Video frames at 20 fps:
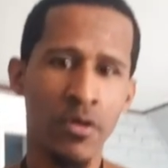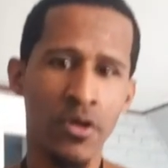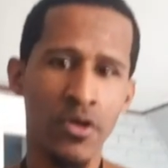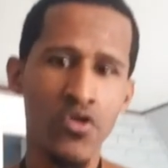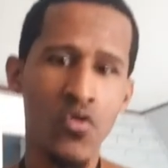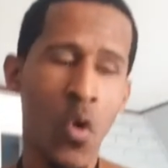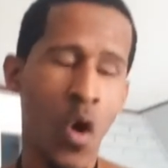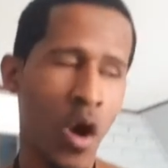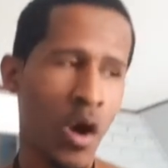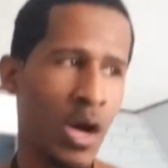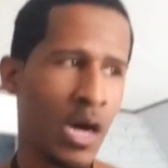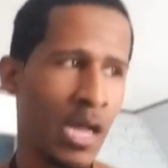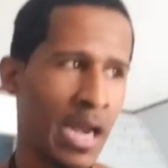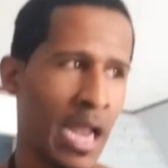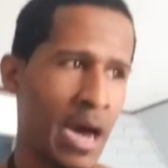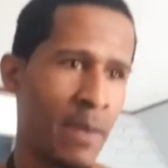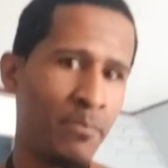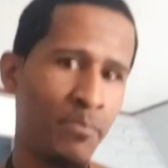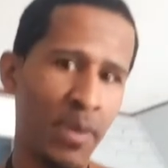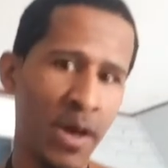You are a
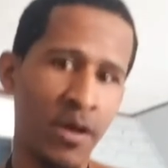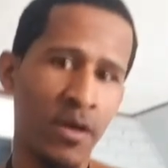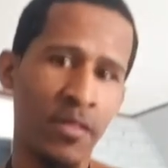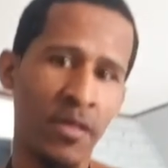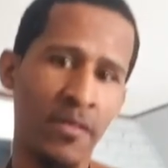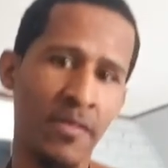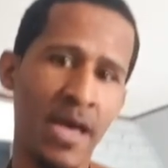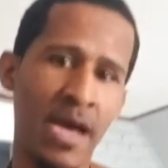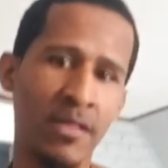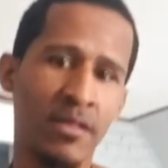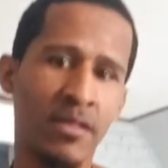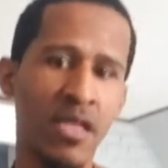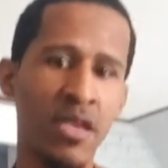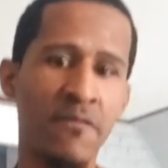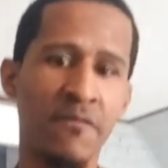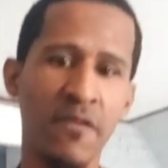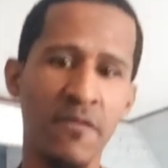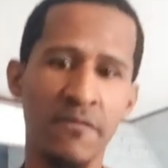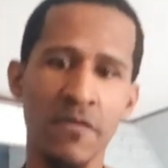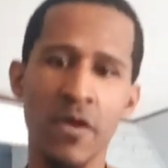lot better than that
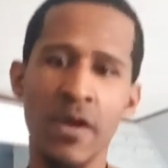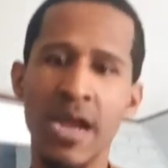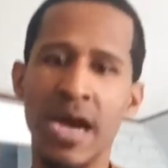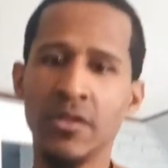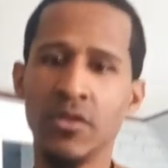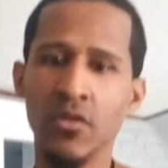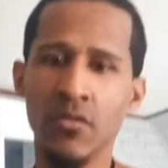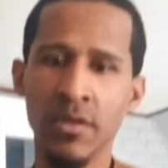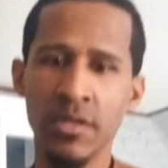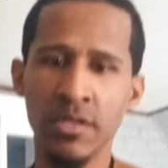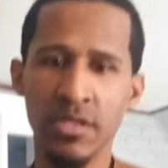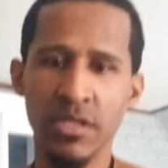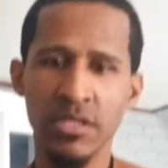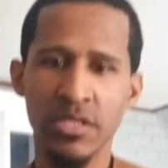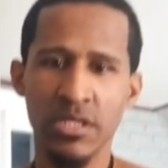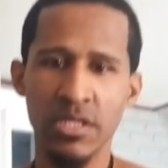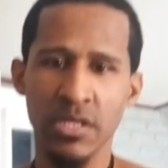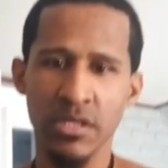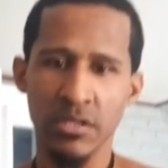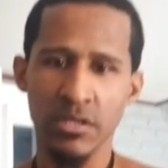thief if you're not doing
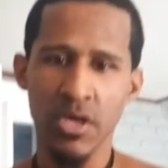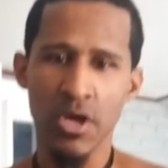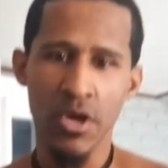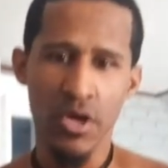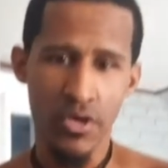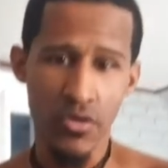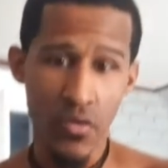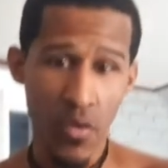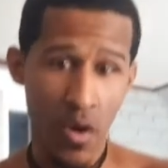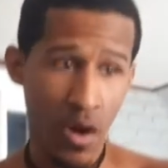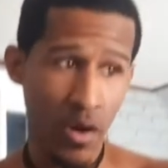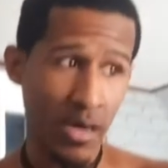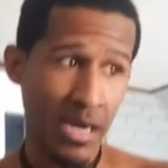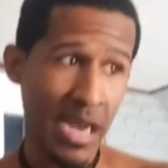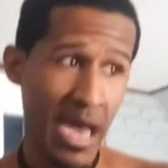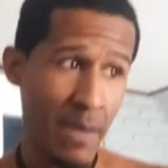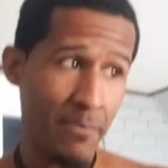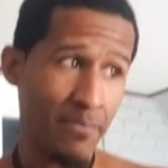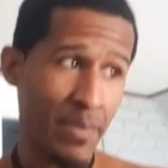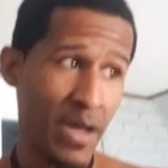these things. You are a
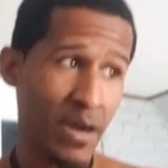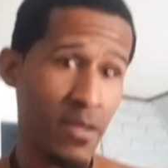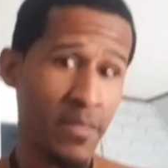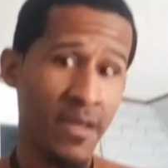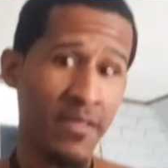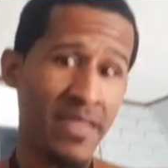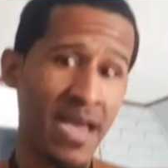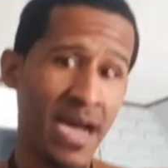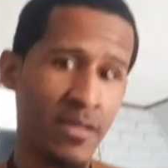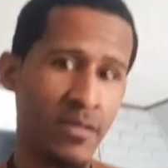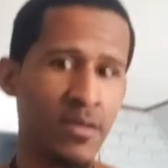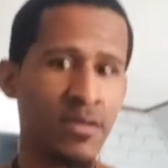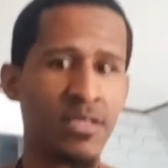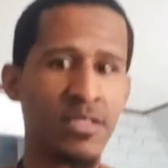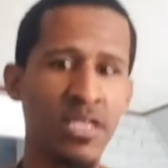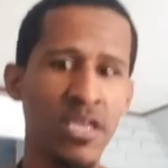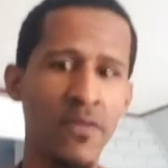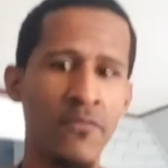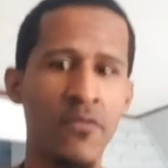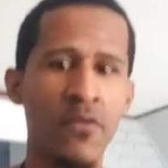lot better than that
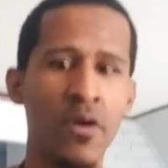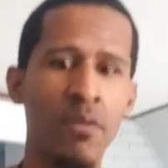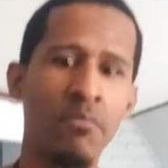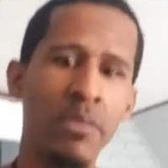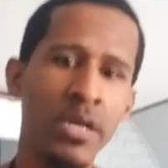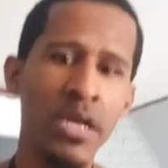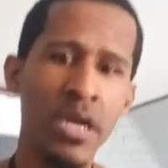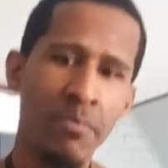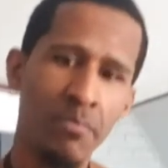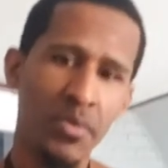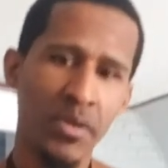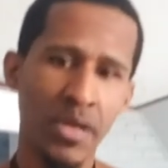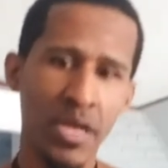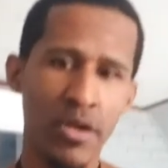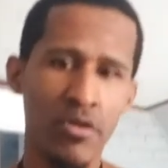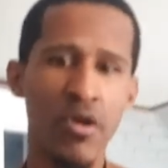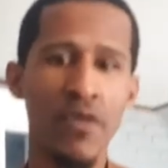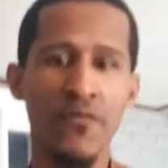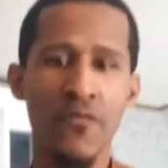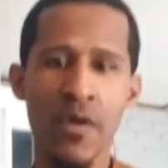deceiver and
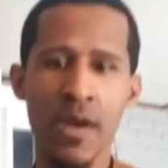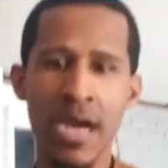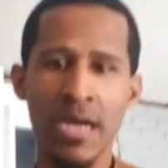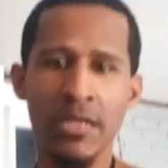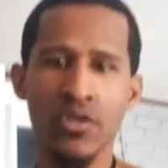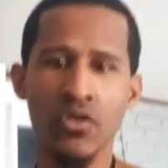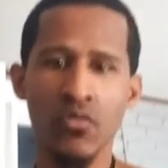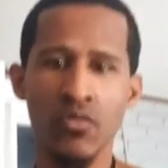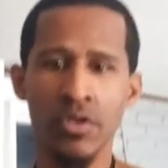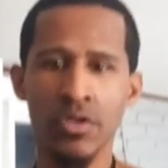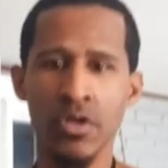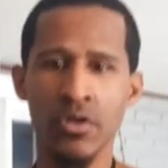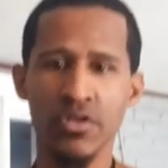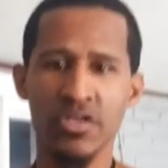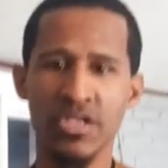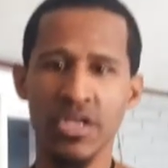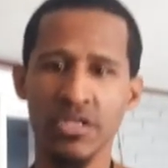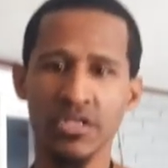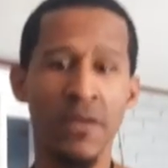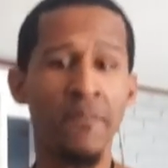manipulator if you're not doing
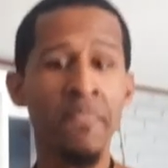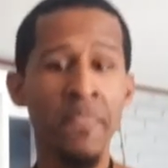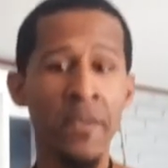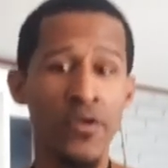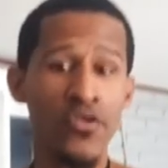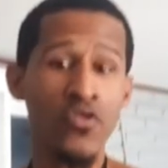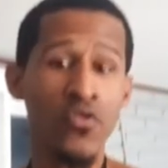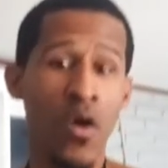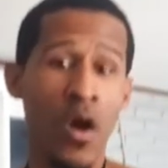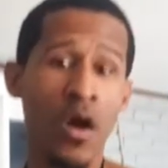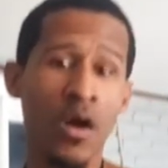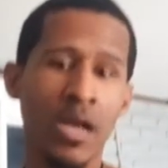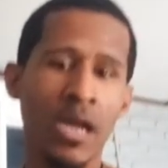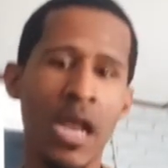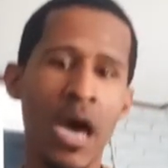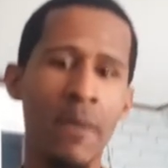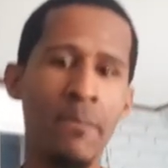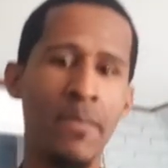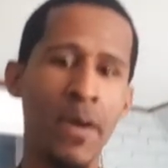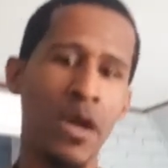those things. You are a
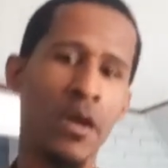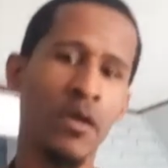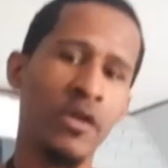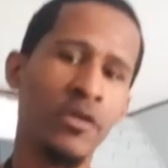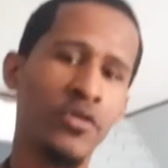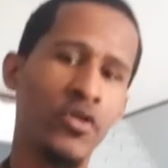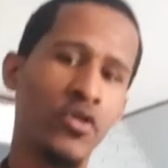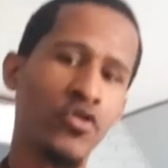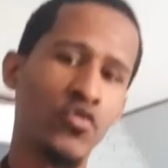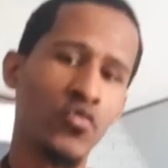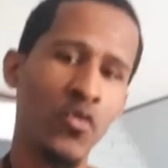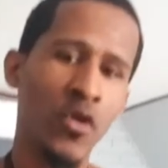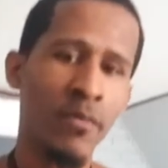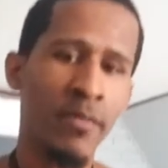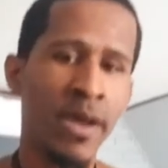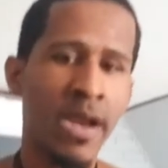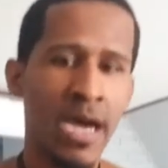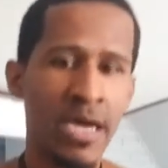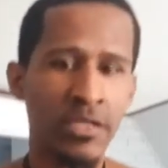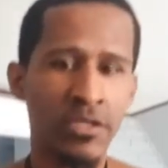lot better than those
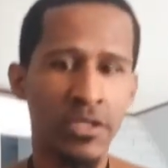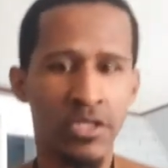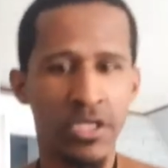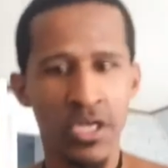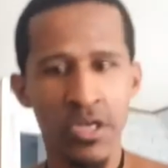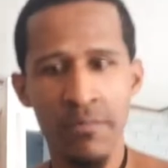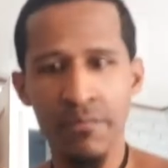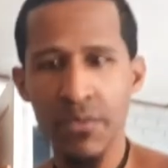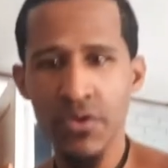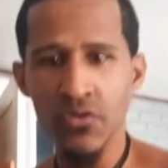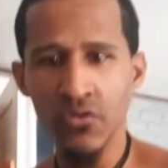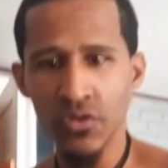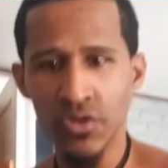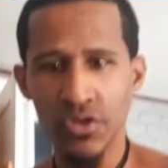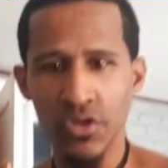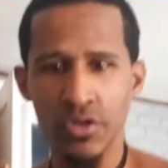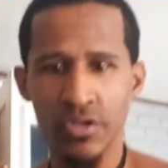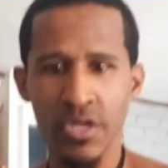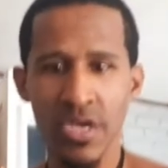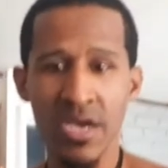womanizers and
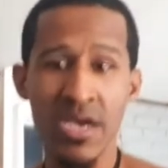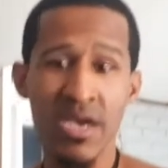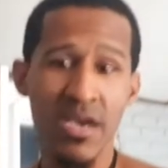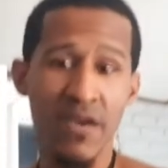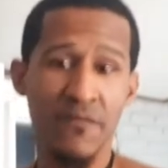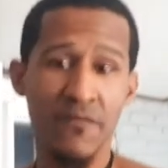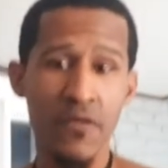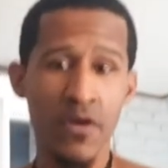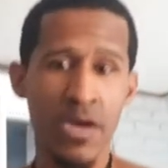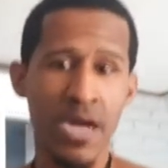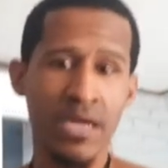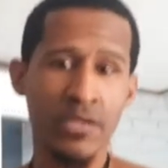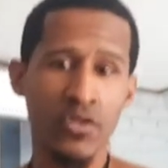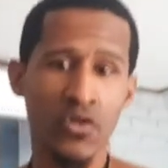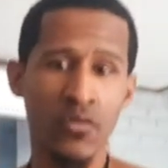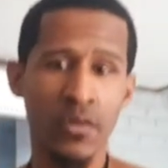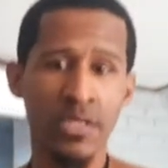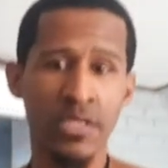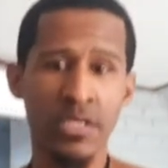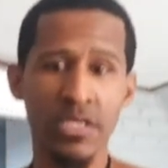abusers if you're not
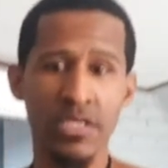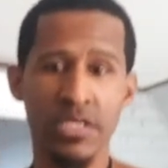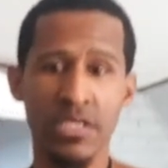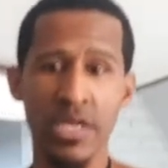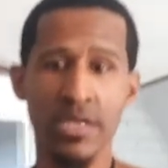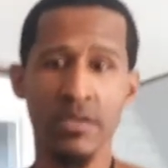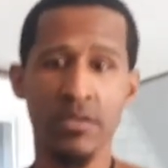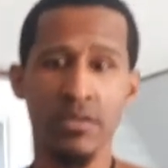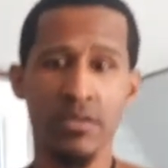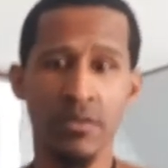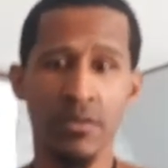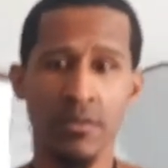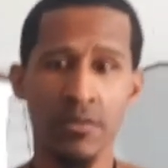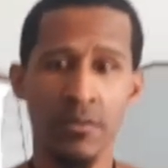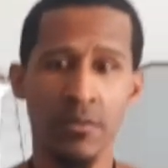doing these things.